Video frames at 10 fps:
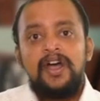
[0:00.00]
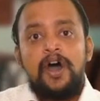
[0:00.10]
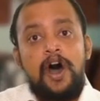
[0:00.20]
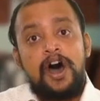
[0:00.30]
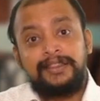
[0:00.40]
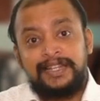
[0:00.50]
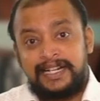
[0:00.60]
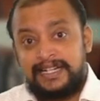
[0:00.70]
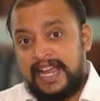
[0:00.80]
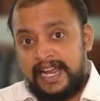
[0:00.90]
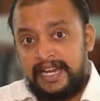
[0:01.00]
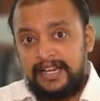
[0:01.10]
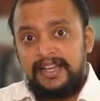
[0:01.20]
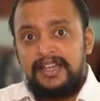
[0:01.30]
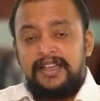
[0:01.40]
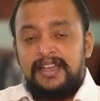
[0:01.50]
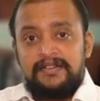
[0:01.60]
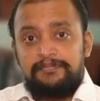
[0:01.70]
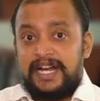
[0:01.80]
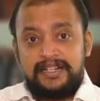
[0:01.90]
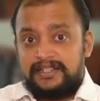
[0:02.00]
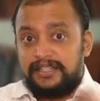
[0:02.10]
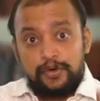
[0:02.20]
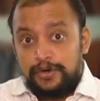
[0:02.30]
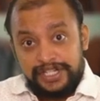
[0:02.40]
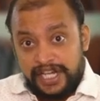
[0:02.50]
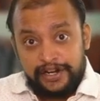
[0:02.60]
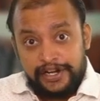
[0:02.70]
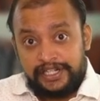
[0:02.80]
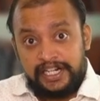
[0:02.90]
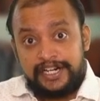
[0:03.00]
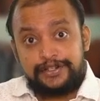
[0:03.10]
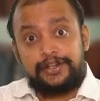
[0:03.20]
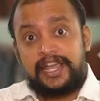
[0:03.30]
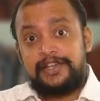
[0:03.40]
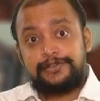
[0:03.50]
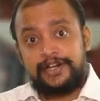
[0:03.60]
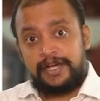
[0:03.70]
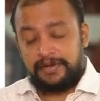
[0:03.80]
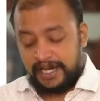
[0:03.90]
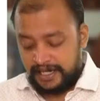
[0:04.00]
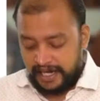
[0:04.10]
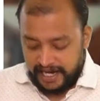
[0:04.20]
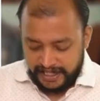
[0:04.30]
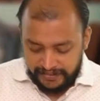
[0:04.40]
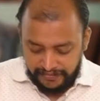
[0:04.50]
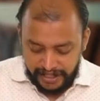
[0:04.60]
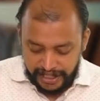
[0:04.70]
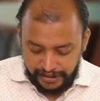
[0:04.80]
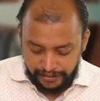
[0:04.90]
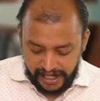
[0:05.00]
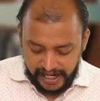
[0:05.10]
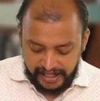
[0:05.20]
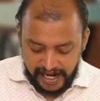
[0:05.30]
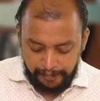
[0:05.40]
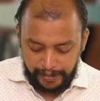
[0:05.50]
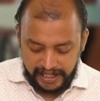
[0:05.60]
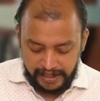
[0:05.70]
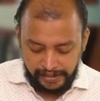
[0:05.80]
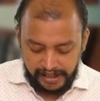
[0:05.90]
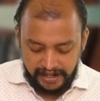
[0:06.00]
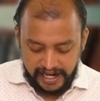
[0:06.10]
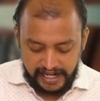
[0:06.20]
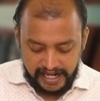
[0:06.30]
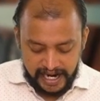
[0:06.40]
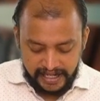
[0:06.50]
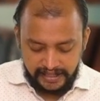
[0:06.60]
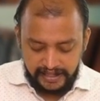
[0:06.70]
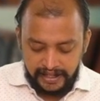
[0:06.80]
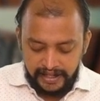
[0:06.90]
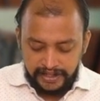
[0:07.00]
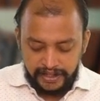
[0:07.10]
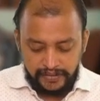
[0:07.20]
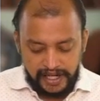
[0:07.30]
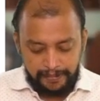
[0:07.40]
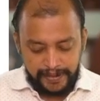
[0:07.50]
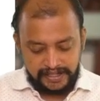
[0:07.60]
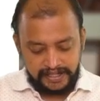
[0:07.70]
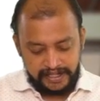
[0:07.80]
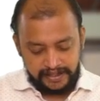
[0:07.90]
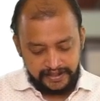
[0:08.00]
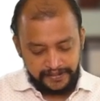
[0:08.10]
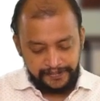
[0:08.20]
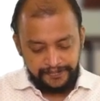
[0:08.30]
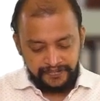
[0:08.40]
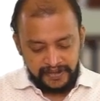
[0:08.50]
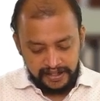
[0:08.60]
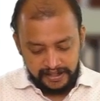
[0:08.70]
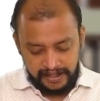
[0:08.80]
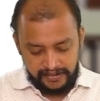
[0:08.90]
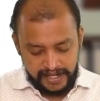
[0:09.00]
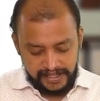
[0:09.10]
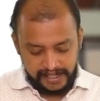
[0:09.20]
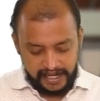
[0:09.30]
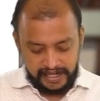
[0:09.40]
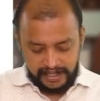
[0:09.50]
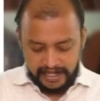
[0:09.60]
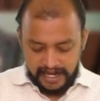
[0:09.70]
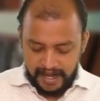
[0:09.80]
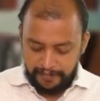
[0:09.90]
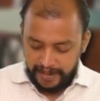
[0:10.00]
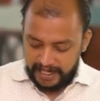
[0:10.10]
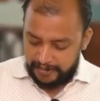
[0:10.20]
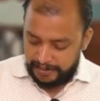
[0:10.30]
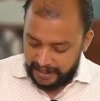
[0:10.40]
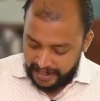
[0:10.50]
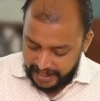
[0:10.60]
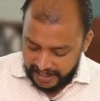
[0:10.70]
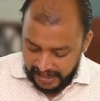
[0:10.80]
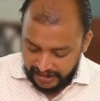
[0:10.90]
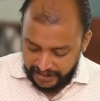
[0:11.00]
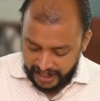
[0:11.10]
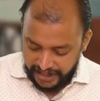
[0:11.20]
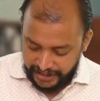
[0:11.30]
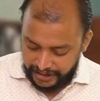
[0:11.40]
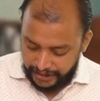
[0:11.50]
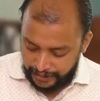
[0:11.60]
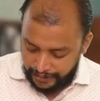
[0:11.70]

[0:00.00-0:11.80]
On that day, but the goods are not cleared. So case Kesoram Rayon case, we need to take the applicable rate as 12 percent uh, one second applicable rate I'll change it to